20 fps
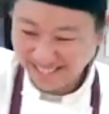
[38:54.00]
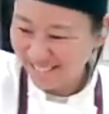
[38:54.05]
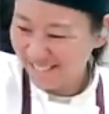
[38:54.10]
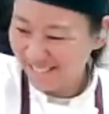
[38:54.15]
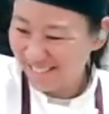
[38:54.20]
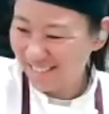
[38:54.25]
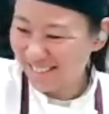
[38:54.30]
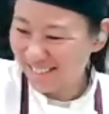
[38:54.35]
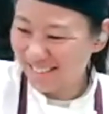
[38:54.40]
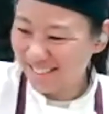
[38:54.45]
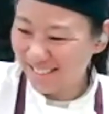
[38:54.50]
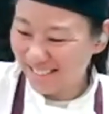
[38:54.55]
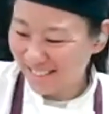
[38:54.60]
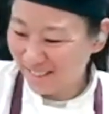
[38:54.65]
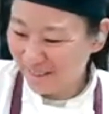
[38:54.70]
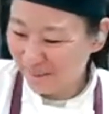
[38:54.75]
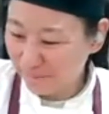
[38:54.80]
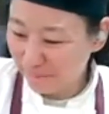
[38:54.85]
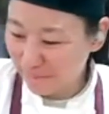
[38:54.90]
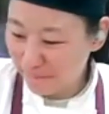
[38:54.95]
We have somebody who's
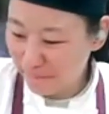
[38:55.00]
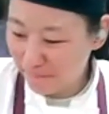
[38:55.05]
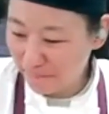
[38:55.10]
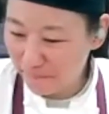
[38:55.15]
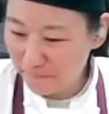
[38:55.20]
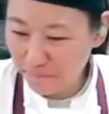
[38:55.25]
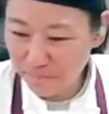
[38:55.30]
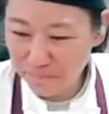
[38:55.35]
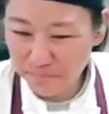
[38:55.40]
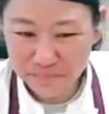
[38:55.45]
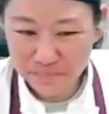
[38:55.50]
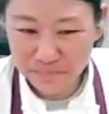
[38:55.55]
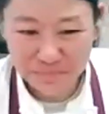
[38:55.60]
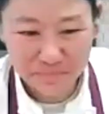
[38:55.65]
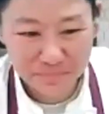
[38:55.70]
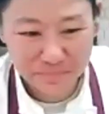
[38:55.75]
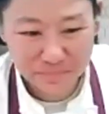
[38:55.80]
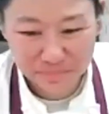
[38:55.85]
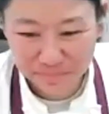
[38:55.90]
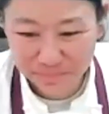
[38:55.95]
very jealous of your
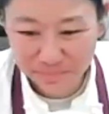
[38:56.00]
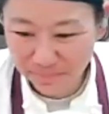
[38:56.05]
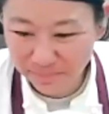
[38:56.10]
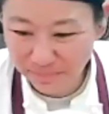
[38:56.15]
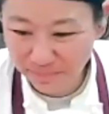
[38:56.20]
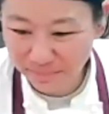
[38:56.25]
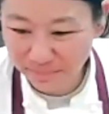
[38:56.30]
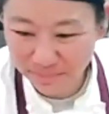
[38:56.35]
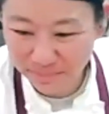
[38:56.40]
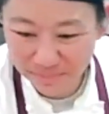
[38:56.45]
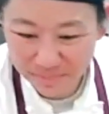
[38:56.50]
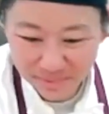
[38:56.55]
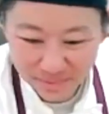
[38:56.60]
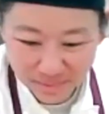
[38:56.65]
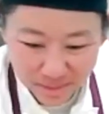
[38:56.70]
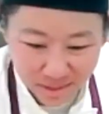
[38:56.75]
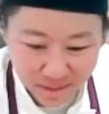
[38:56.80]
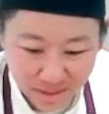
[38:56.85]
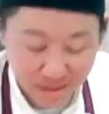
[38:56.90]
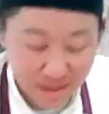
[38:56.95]
wooden surface, of your
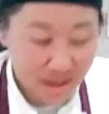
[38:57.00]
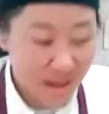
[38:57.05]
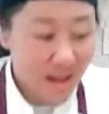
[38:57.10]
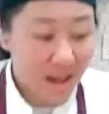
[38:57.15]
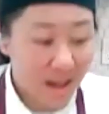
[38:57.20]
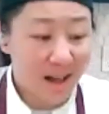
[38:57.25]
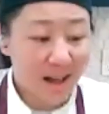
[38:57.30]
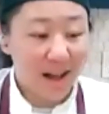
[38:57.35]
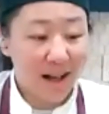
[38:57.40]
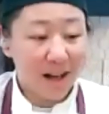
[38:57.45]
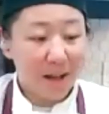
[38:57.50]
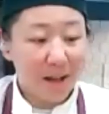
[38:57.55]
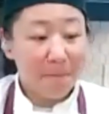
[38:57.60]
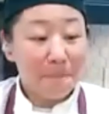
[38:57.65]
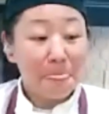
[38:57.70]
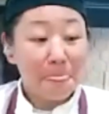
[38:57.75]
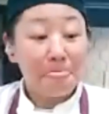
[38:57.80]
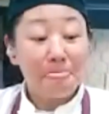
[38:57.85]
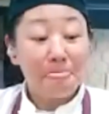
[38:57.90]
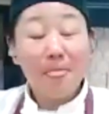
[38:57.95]
butcher block there, I
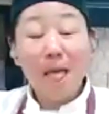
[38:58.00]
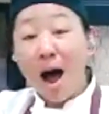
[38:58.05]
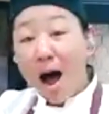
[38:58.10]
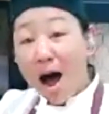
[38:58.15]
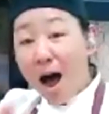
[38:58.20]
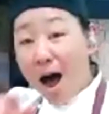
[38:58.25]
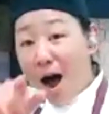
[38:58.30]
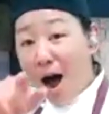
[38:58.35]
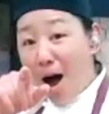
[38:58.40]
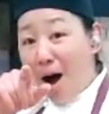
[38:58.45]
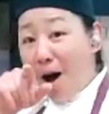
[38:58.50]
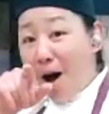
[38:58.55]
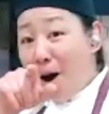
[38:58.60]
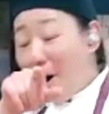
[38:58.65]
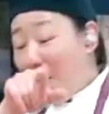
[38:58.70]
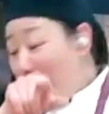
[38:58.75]
think, that looks like.